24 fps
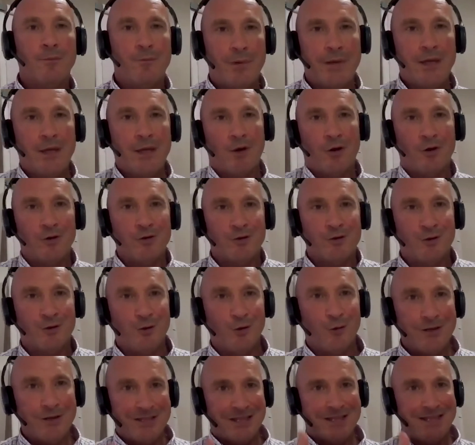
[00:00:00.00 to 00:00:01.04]
because
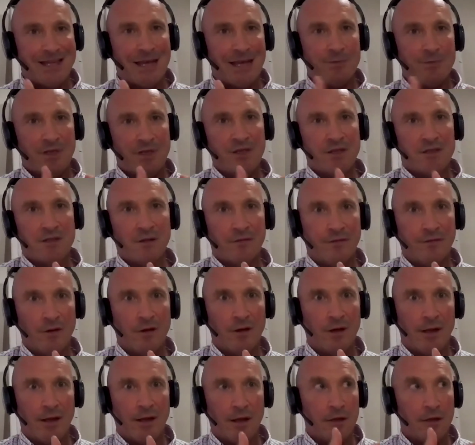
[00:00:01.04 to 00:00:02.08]
you're intercepting stuff
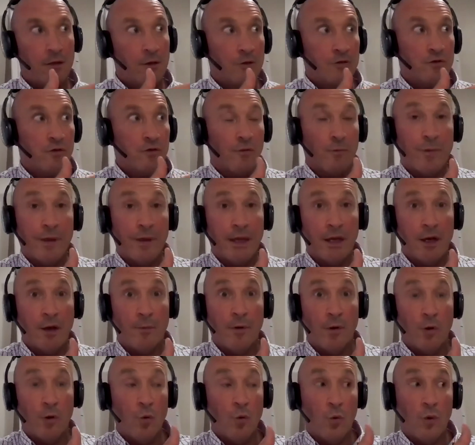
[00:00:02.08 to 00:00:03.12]
earlier. You're sort of picking
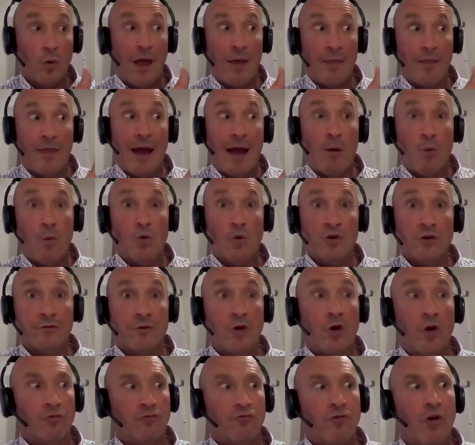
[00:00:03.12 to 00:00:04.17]
up on, oh, that would have
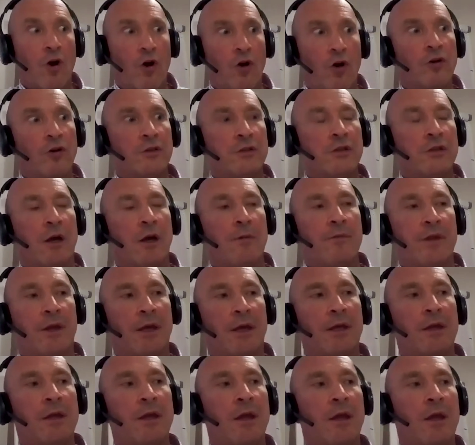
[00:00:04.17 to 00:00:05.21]
gone wrong type
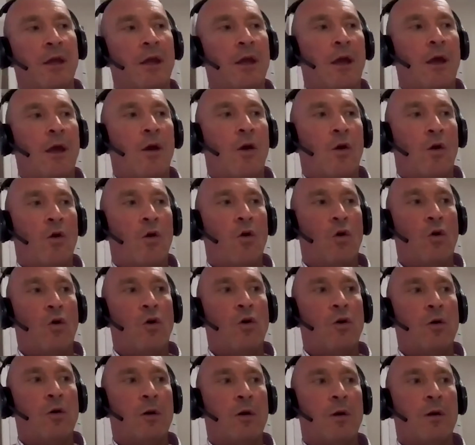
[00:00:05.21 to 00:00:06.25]
thing.
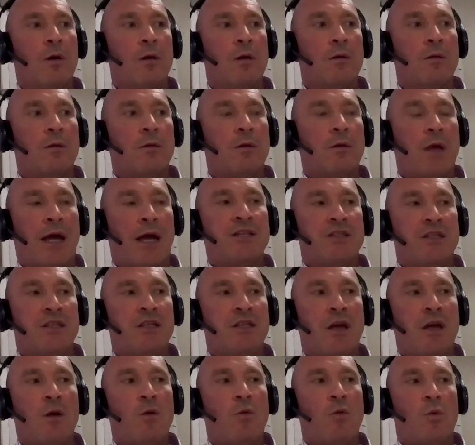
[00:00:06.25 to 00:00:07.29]
Or actually,
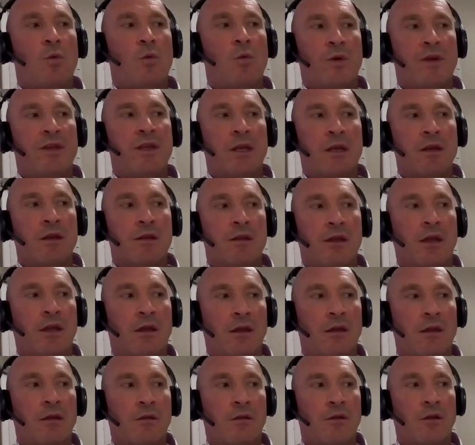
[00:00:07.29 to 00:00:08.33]
no, we didn't
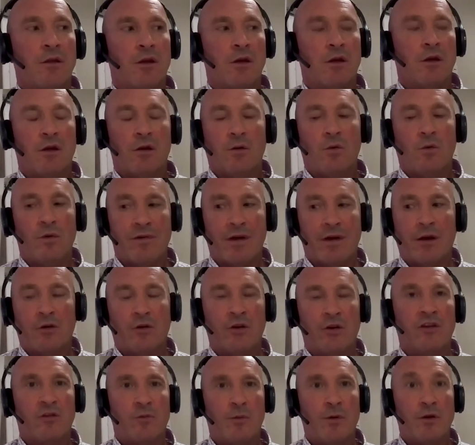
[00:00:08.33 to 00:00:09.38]
think that we've had a
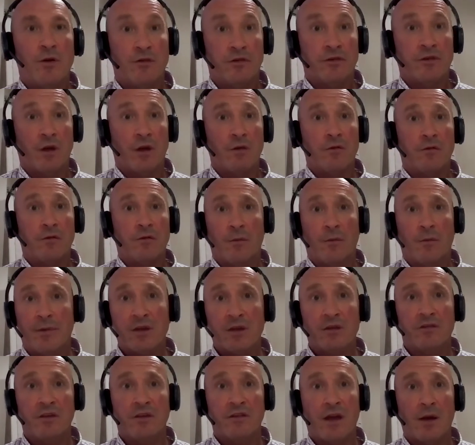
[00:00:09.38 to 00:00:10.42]
good experience so far
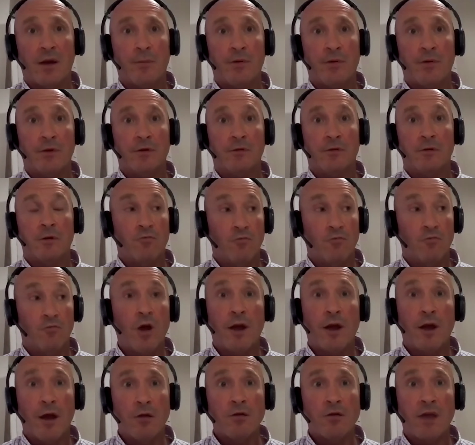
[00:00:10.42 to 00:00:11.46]
because this happened.
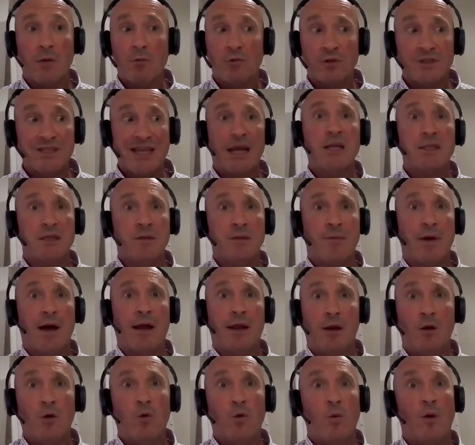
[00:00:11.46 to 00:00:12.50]
Right, okay, well, tell us
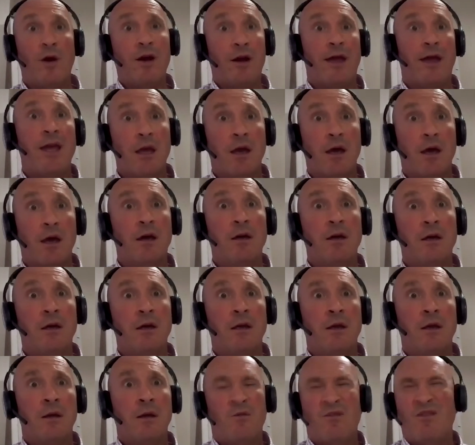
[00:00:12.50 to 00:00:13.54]
about it. Look, we're here.
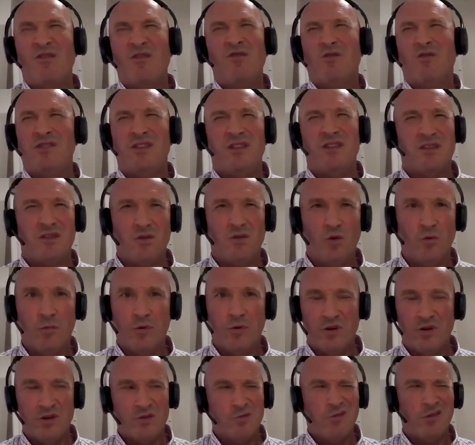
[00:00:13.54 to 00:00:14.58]
We're not naughty
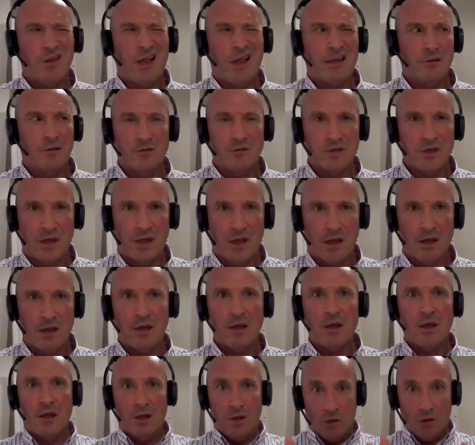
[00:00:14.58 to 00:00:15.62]
schoolboys, we're all adults here.
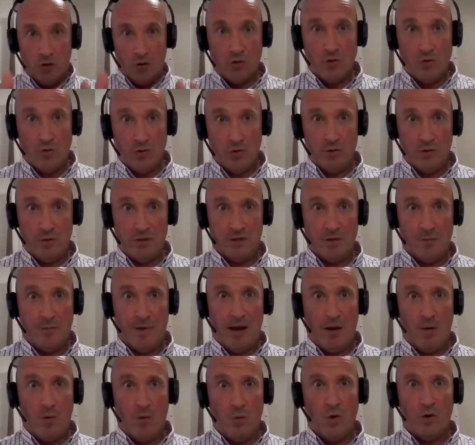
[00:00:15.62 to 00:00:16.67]
Talk to us
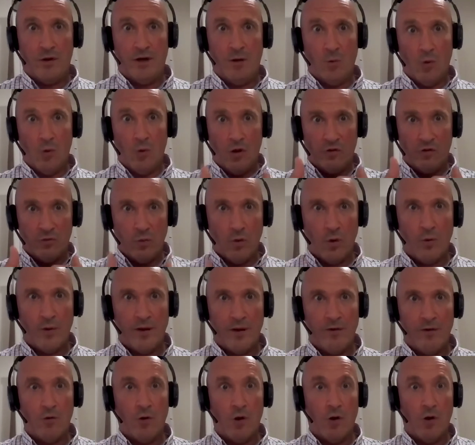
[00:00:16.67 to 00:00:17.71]
about what it was, what
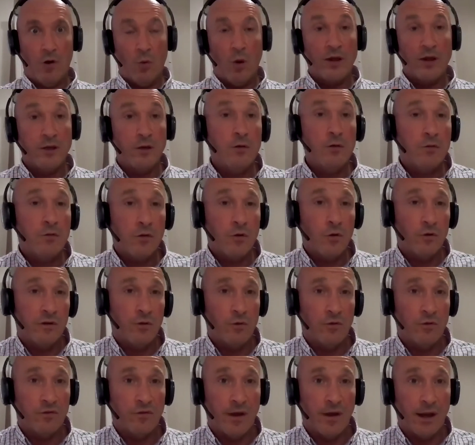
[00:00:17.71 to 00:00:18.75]
went wrong, why you thought it
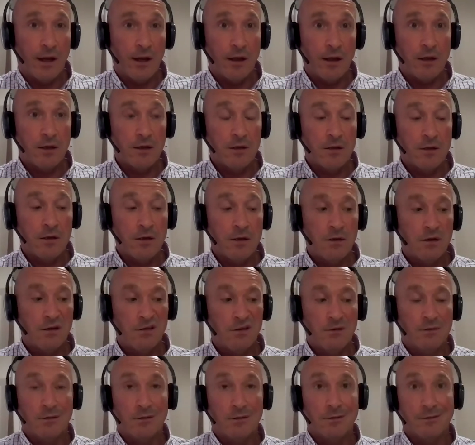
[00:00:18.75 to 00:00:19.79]
was failure.
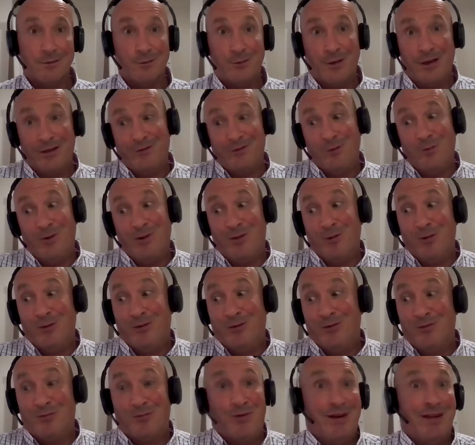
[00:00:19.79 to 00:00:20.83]
Because actually we thought
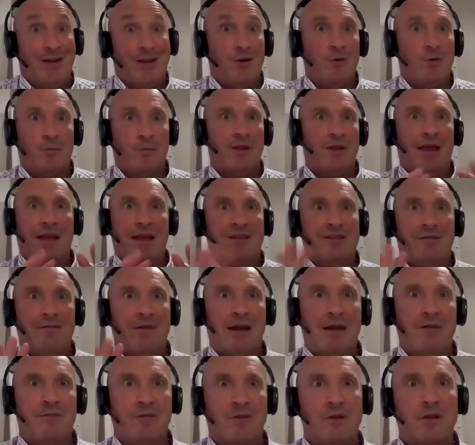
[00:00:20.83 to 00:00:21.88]
it was pretty good, but that's
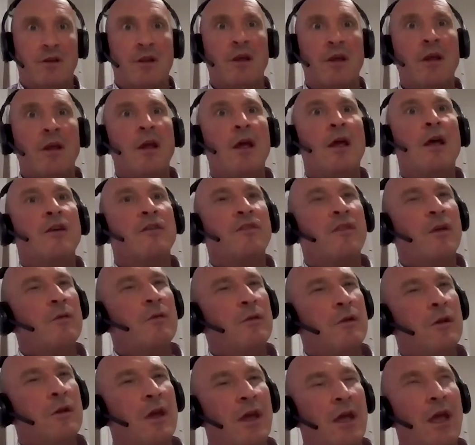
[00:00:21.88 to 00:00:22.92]
irrelevant. So
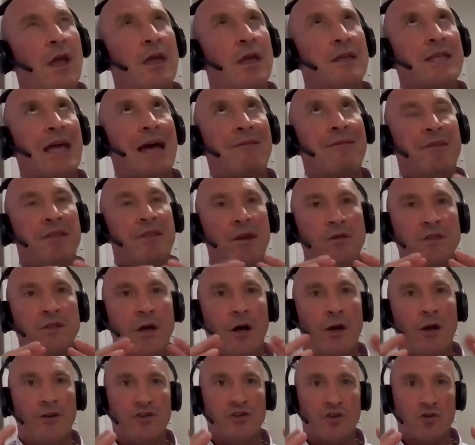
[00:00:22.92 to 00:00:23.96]
it's having those
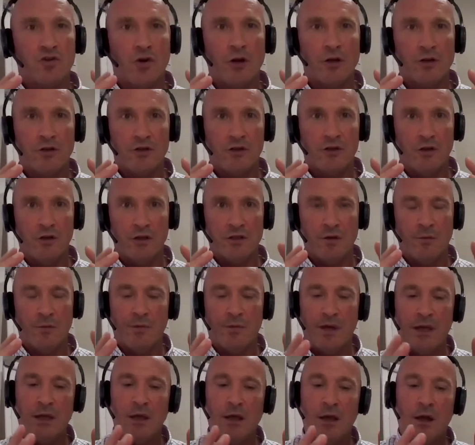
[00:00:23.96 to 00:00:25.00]
kind of structures and
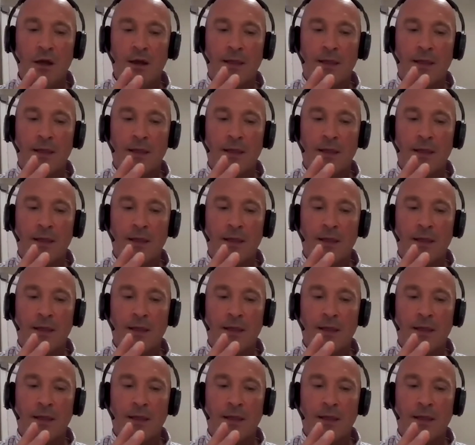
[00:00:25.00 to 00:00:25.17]
being,